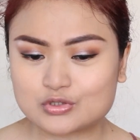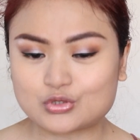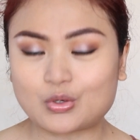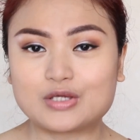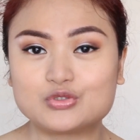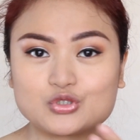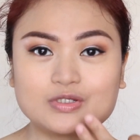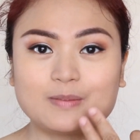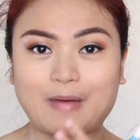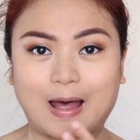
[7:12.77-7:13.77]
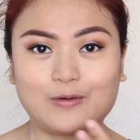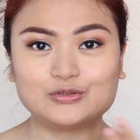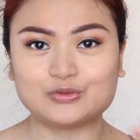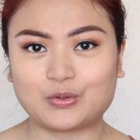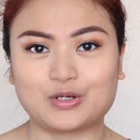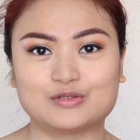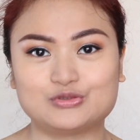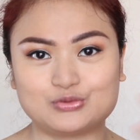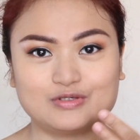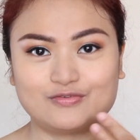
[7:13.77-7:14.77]
So I usually pout or
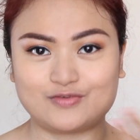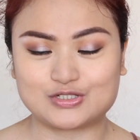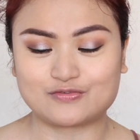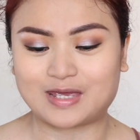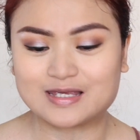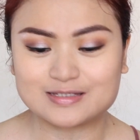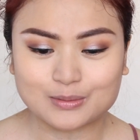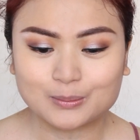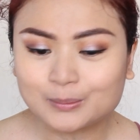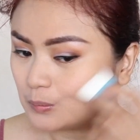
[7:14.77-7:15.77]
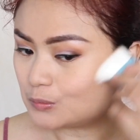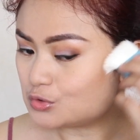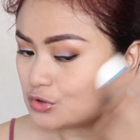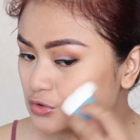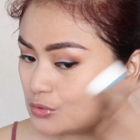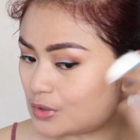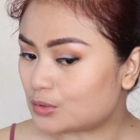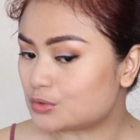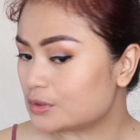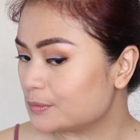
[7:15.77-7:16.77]
do the fish face. Just do
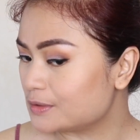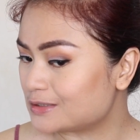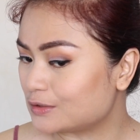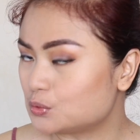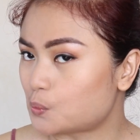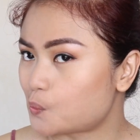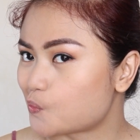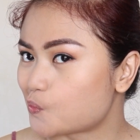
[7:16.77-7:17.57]
that, or sometimes I do.